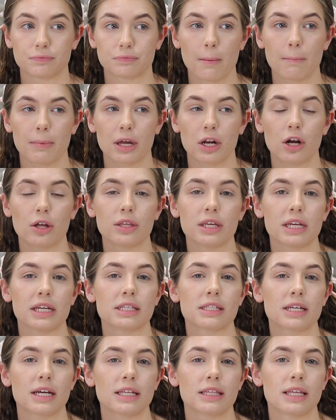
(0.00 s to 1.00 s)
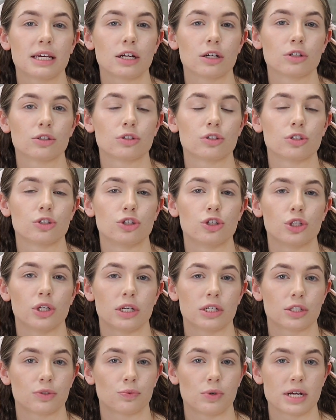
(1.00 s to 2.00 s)
But on the inside, they are
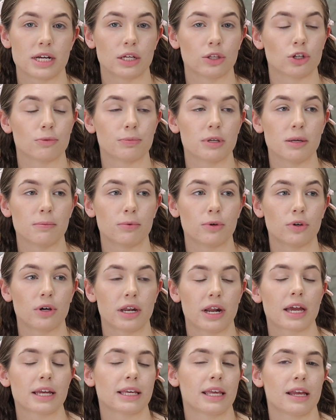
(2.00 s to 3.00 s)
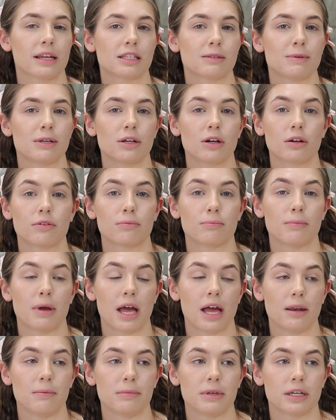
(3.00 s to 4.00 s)
just regular people. And I can't speak on
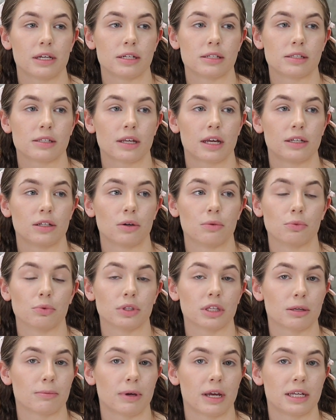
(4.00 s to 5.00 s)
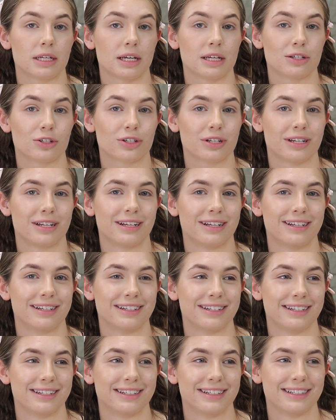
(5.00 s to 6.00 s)
men because I don't really pay attention
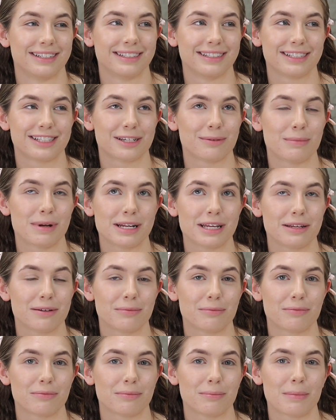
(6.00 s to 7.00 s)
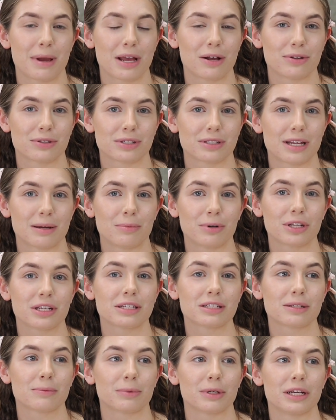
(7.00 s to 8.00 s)
to many male
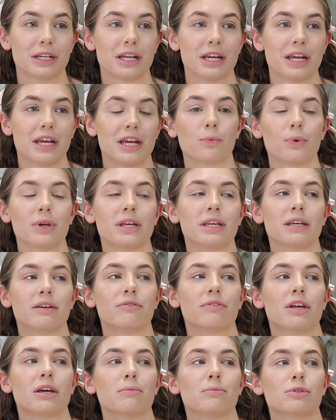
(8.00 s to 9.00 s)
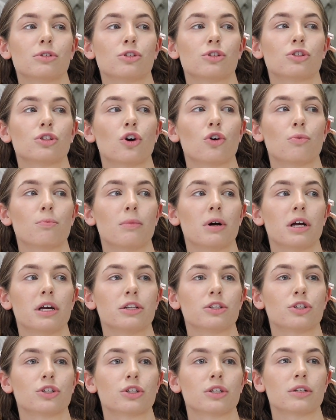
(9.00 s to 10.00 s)
celebrities, but we give them so
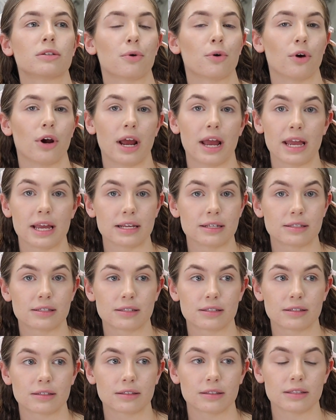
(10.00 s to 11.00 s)
much praise.